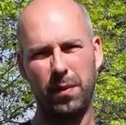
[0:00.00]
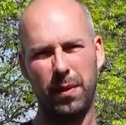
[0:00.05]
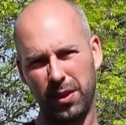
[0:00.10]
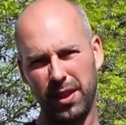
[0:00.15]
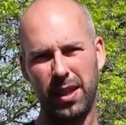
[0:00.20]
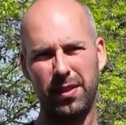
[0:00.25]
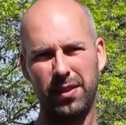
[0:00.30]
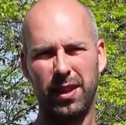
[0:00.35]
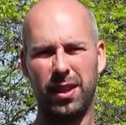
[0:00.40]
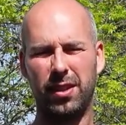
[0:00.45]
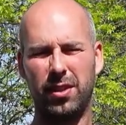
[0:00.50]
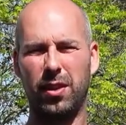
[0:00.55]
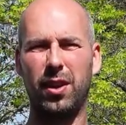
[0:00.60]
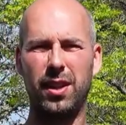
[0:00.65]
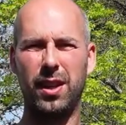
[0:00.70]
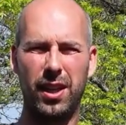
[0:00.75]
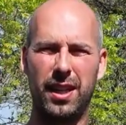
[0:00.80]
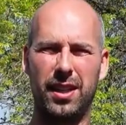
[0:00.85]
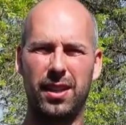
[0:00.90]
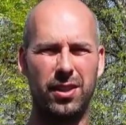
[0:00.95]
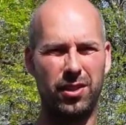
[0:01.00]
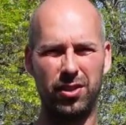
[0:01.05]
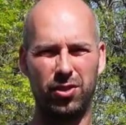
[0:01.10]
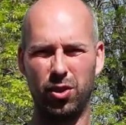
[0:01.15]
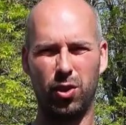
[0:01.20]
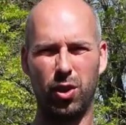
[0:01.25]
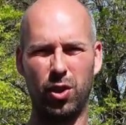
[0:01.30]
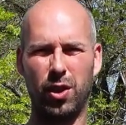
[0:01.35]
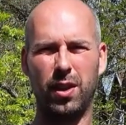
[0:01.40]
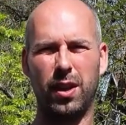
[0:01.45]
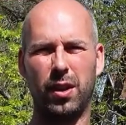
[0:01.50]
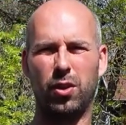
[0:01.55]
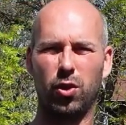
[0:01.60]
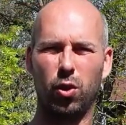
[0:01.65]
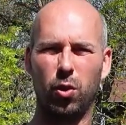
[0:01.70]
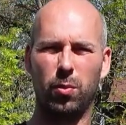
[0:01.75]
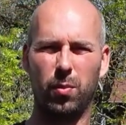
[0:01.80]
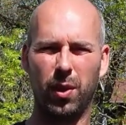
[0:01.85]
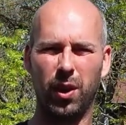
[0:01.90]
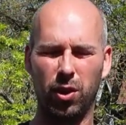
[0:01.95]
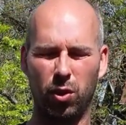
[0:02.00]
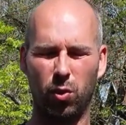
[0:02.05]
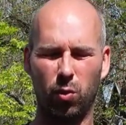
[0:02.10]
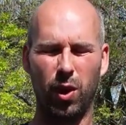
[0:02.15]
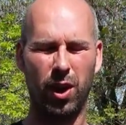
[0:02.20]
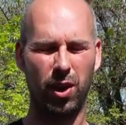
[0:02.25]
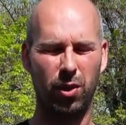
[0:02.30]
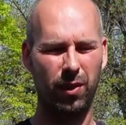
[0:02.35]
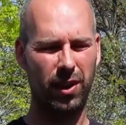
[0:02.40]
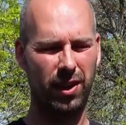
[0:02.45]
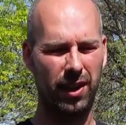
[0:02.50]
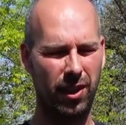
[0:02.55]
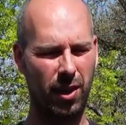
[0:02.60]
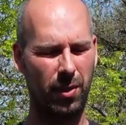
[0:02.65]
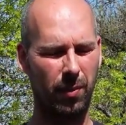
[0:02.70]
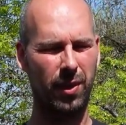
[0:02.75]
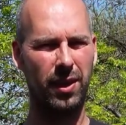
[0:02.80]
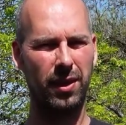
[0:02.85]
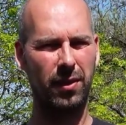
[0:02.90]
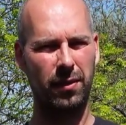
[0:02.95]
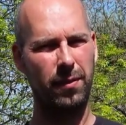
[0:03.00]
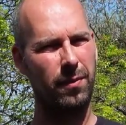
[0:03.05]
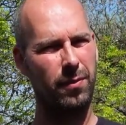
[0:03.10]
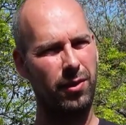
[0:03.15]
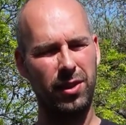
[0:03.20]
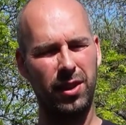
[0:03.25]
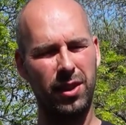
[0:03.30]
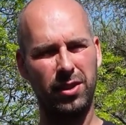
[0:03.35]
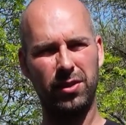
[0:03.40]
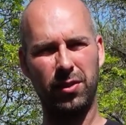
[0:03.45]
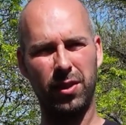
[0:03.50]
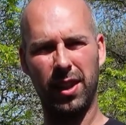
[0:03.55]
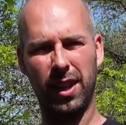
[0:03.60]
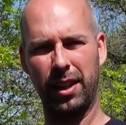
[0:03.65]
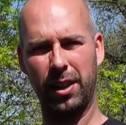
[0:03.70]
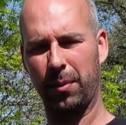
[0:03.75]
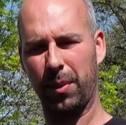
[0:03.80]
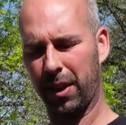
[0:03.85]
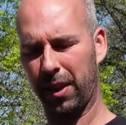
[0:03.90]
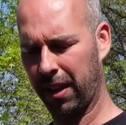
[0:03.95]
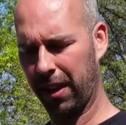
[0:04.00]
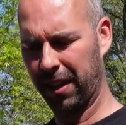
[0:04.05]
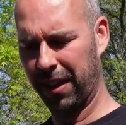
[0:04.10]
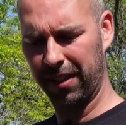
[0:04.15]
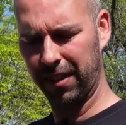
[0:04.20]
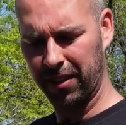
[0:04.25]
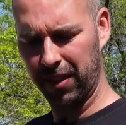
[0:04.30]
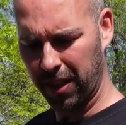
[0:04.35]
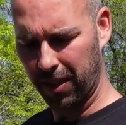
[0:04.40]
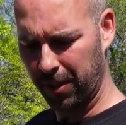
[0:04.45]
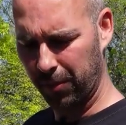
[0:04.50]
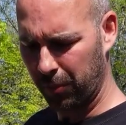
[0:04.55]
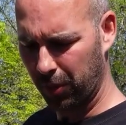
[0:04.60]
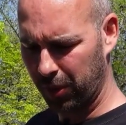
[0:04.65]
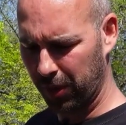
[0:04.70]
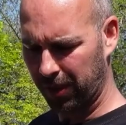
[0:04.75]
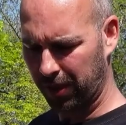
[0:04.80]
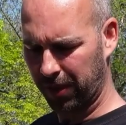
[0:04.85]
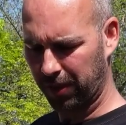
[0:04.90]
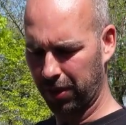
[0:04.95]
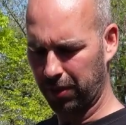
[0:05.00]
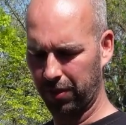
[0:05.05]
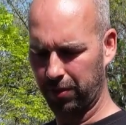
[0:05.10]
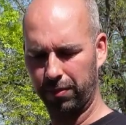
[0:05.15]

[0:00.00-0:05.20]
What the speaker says: Leave that to the gate installer. Don't bother wiring it up. Just forget about it. It's not important.